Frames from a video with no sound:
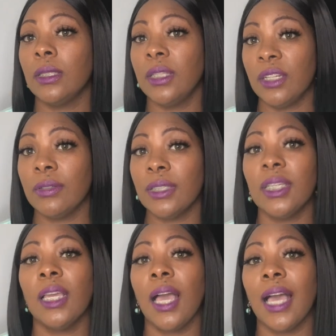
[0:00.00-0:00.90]

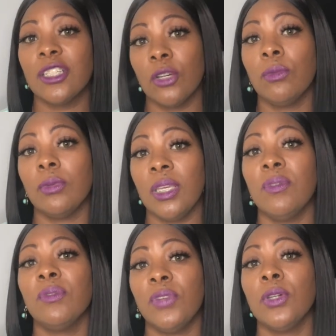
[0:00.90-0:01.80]
Literally, I don't
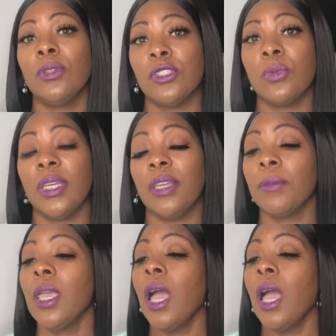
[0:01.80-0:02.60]
even feel this wig.